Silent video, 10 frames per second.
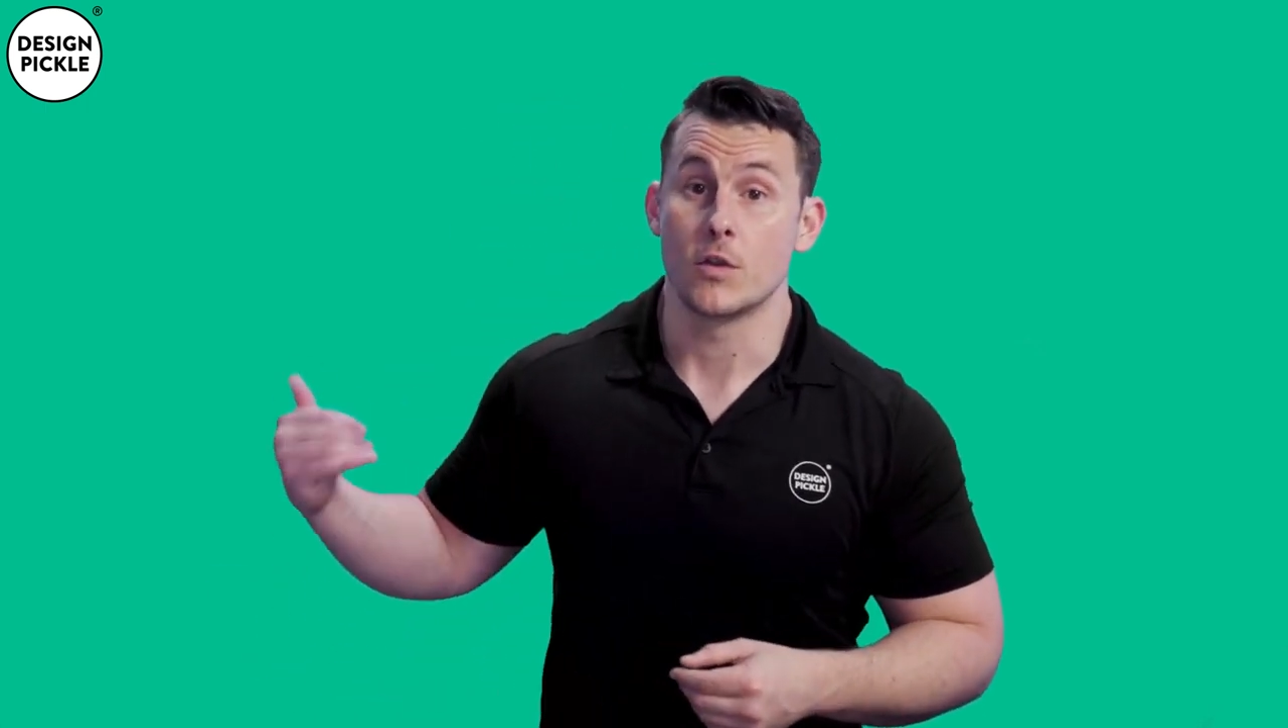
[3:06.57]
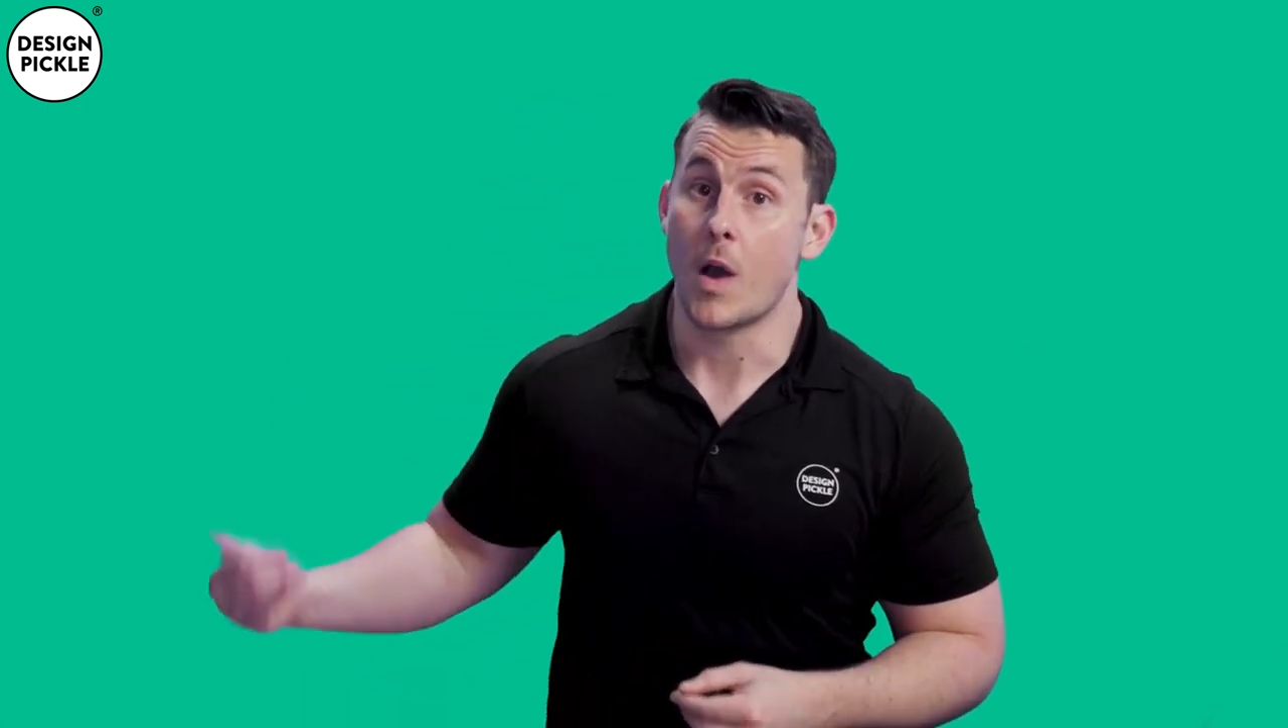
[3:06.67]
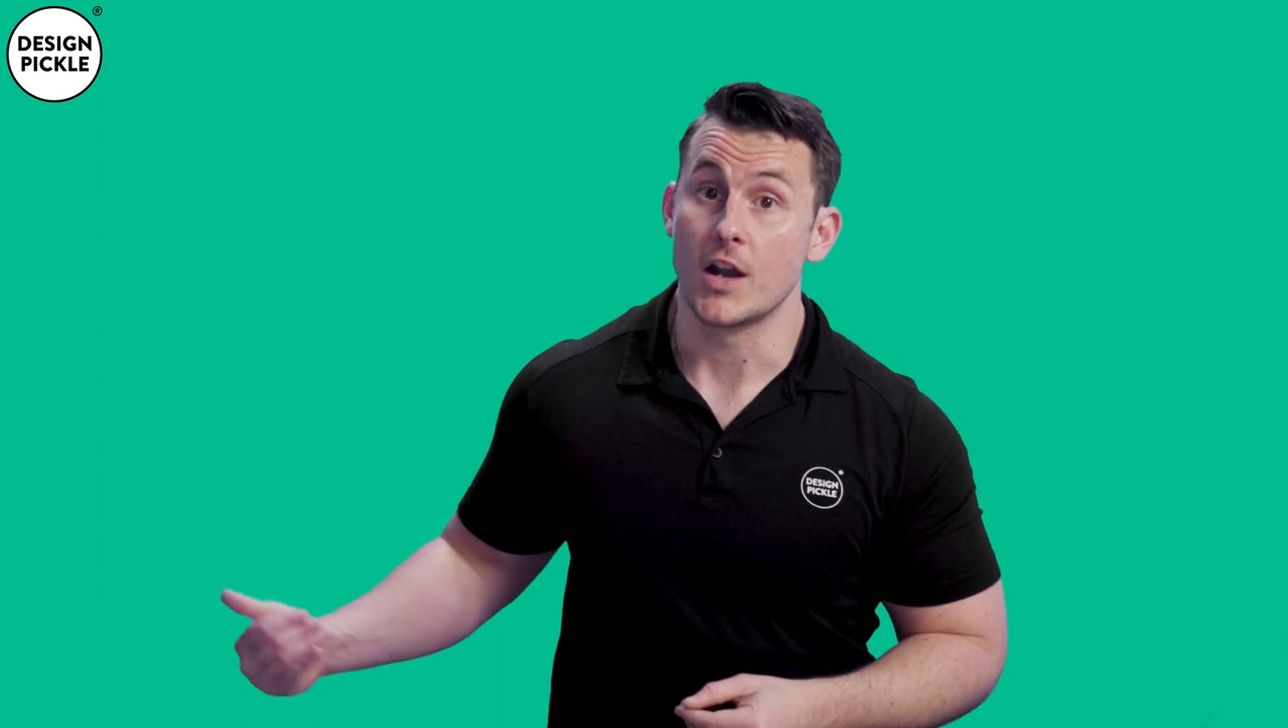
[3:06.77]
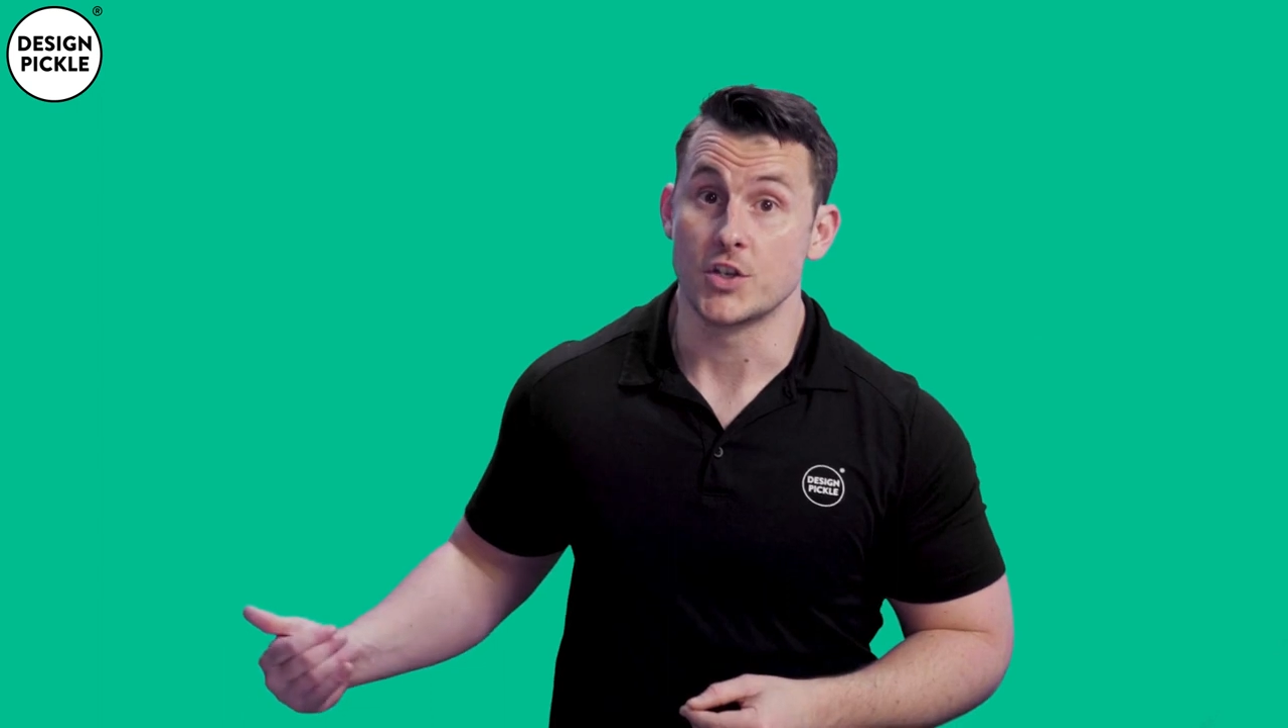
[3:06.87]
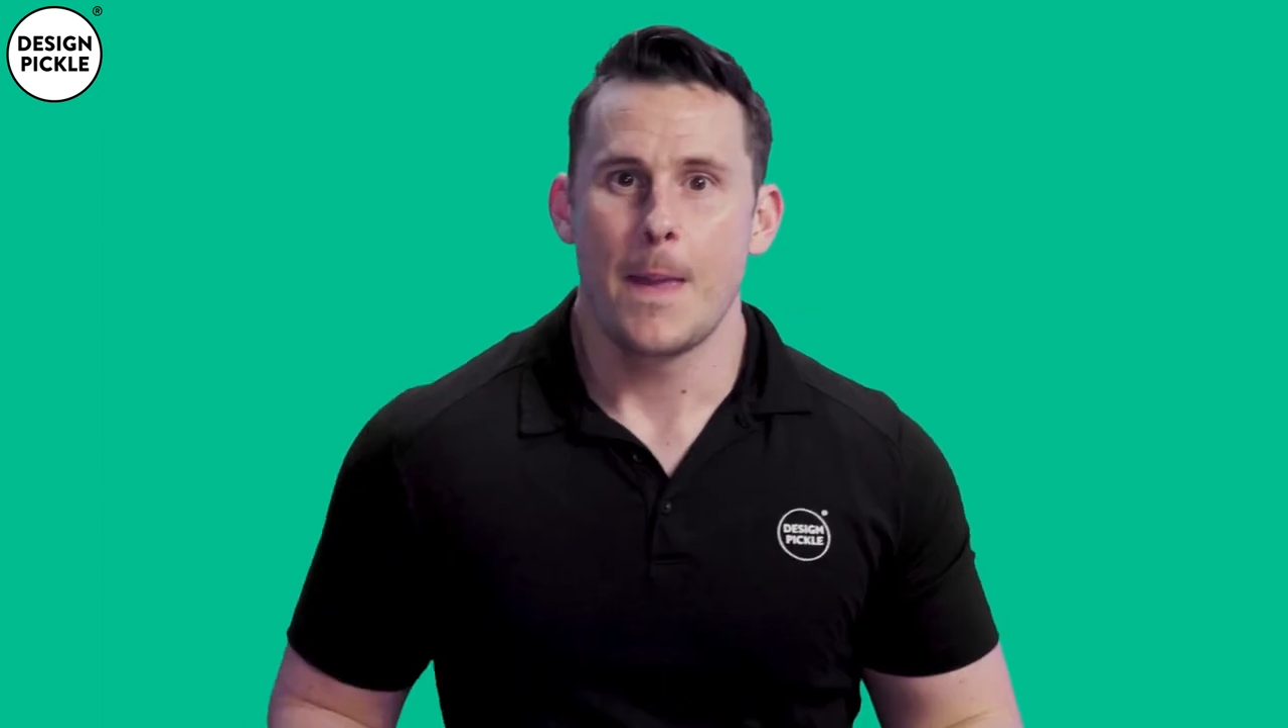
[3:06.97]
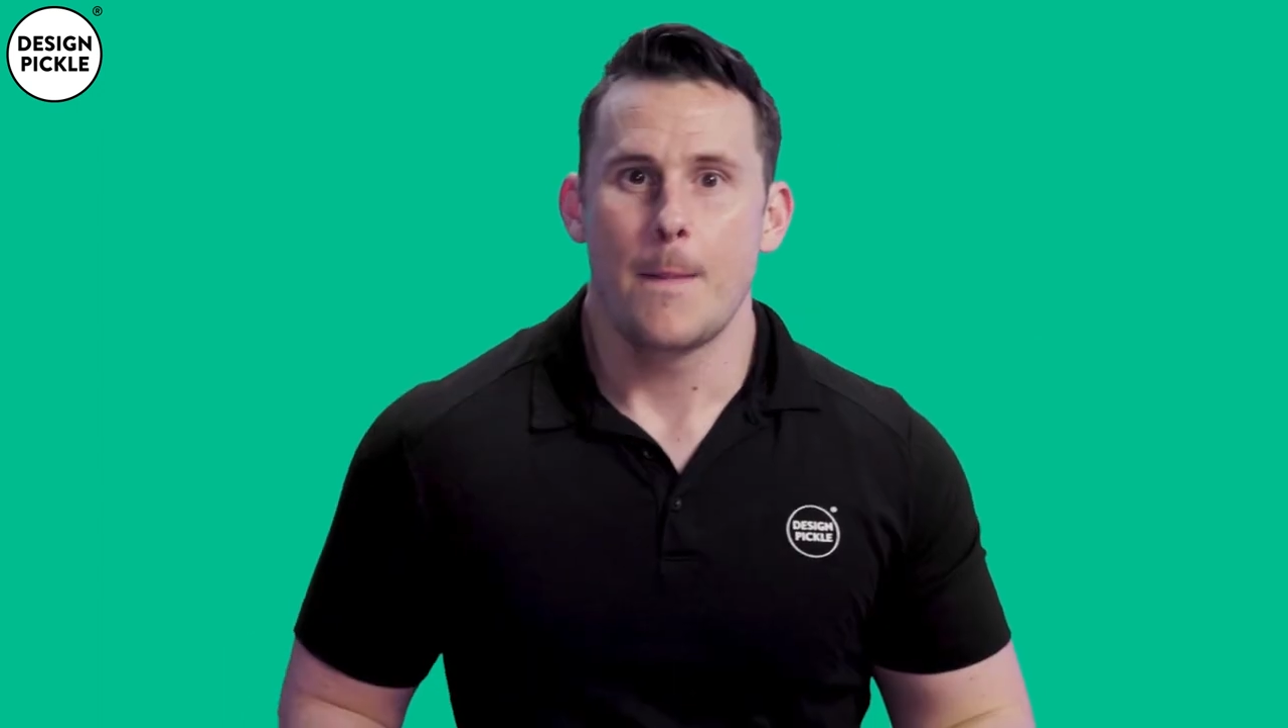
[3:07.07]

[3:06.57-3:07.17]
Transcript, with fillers: swatches.